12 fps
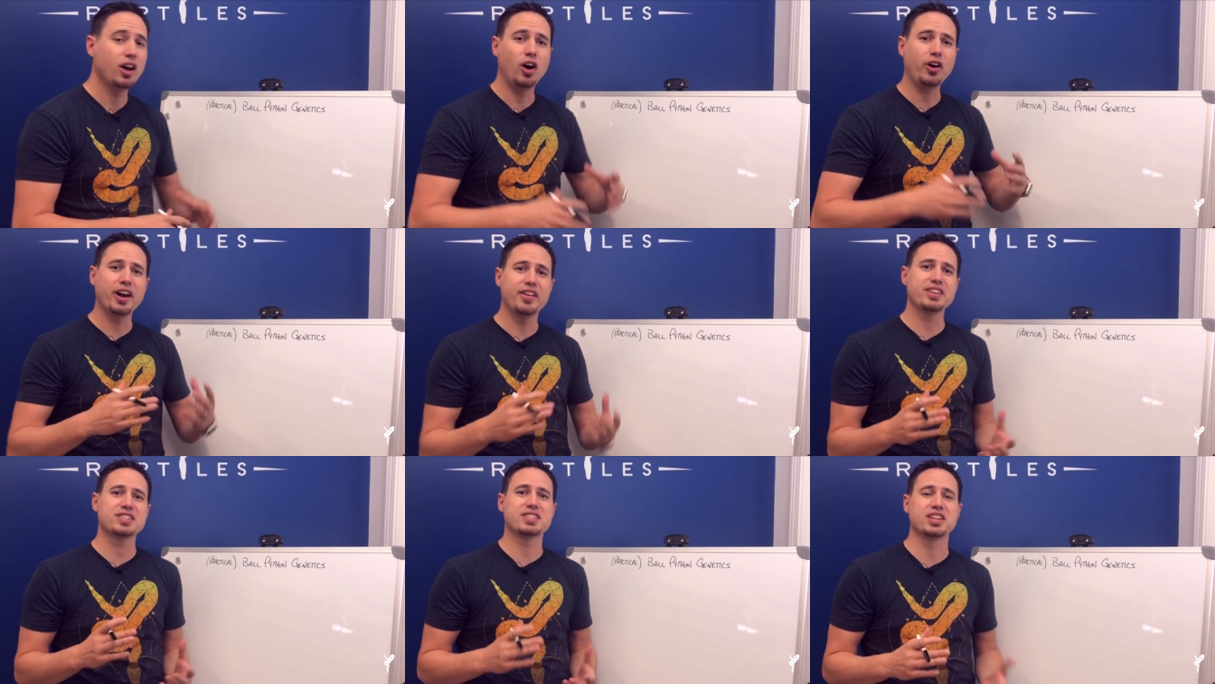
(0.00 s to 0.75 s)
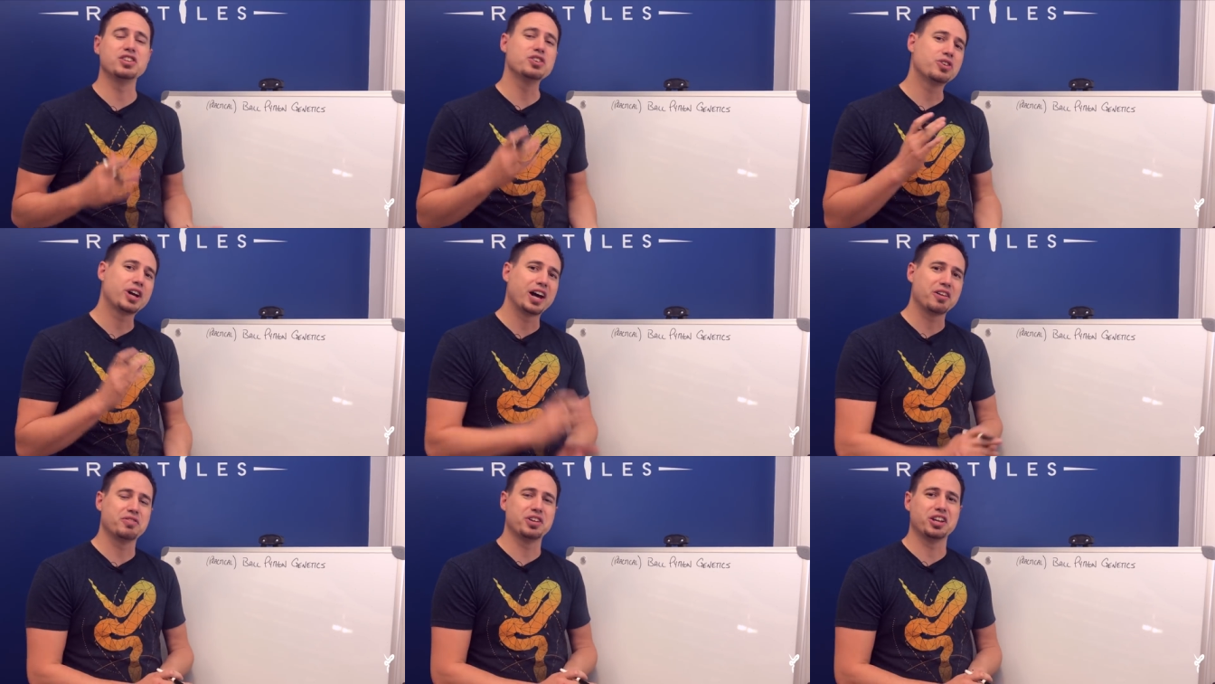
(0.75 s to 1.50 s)
Okay, this is a new
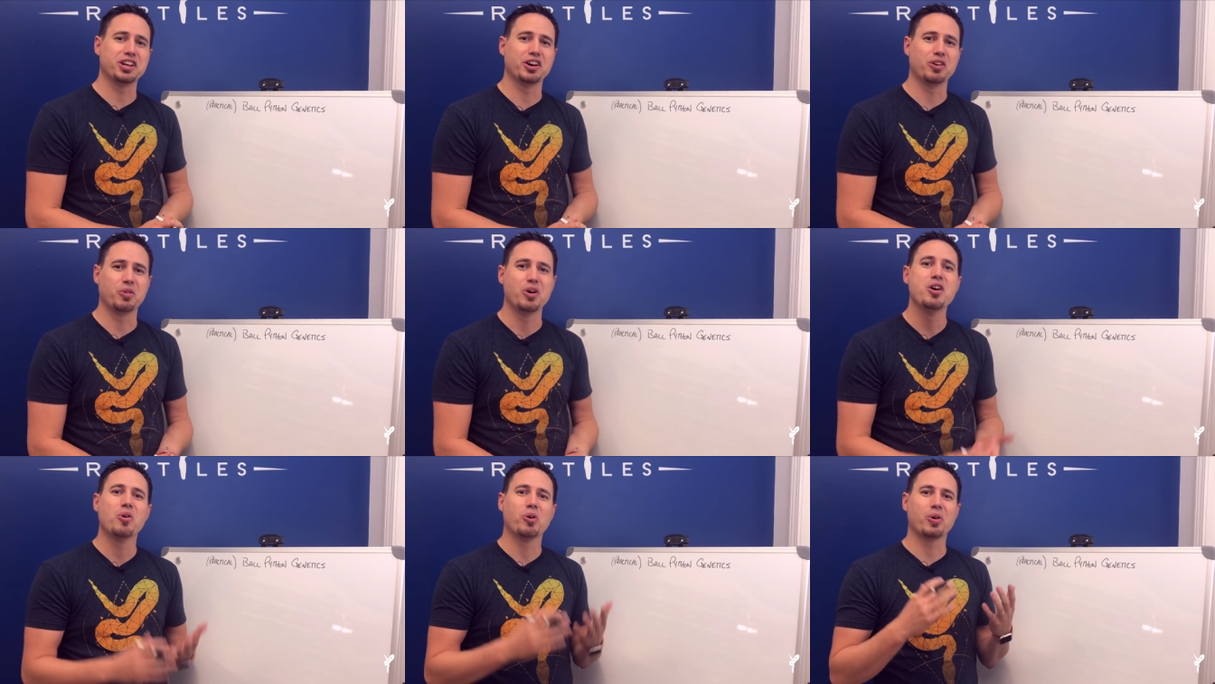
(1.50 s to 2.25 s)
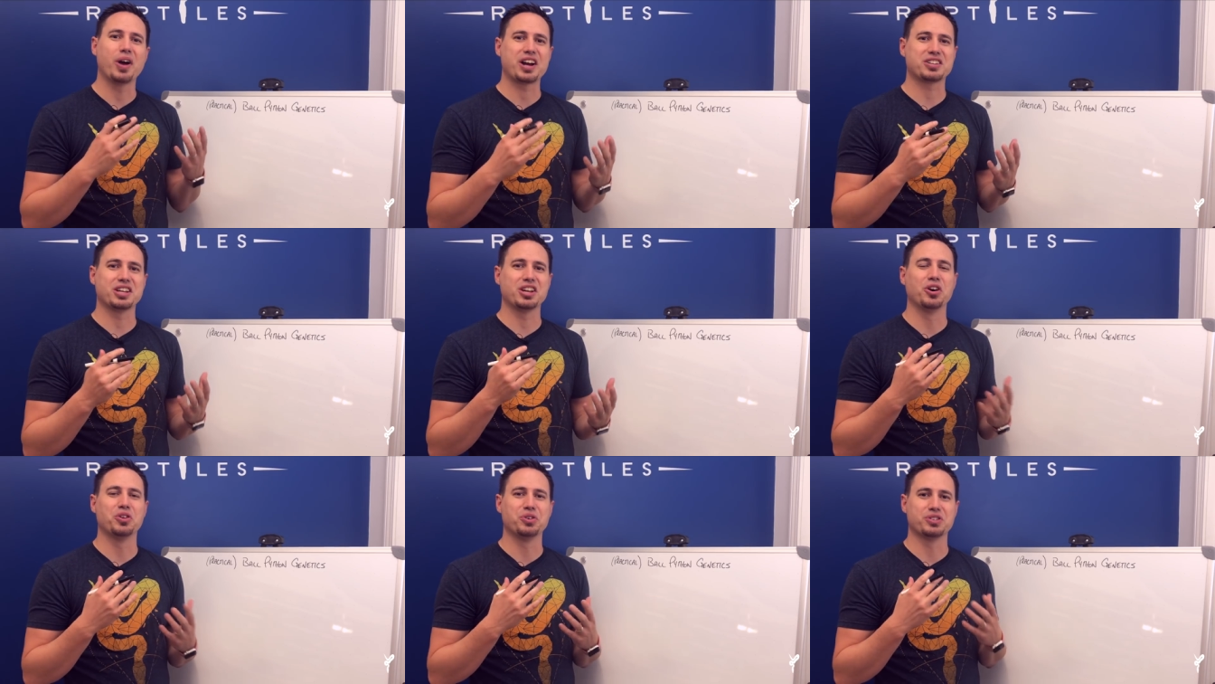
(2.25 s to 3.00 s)
kind of video where we're actually going to
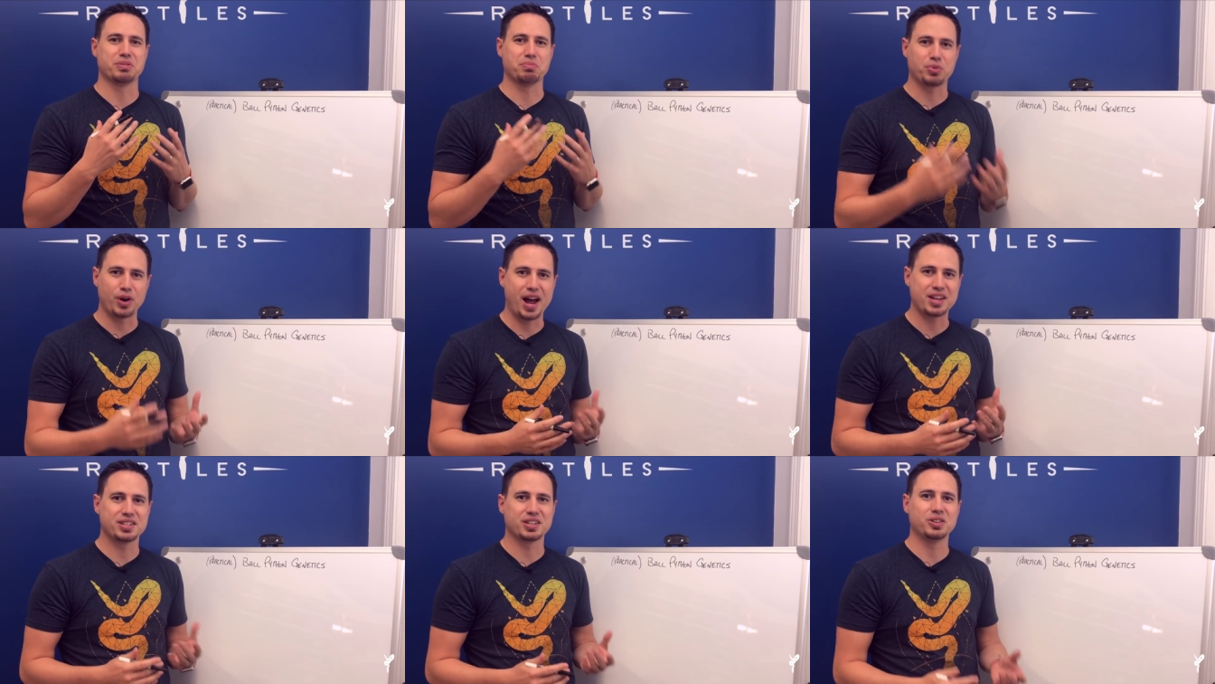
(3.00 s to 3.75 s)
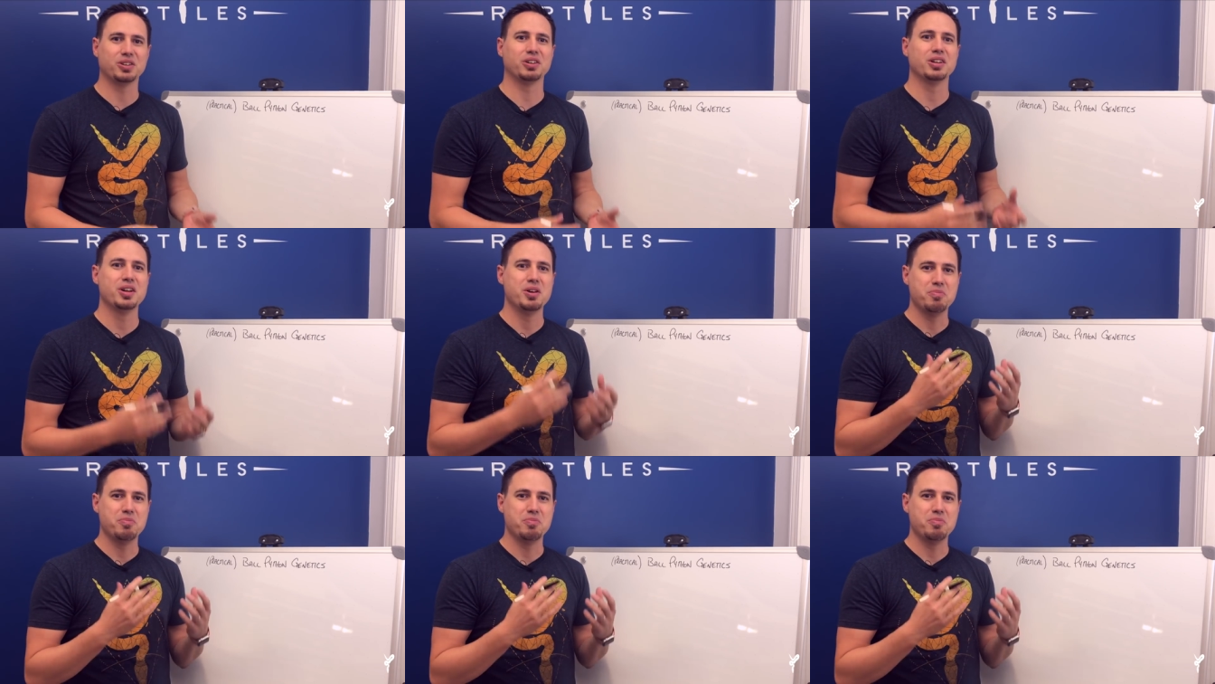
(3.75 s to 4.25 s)
go through some practical,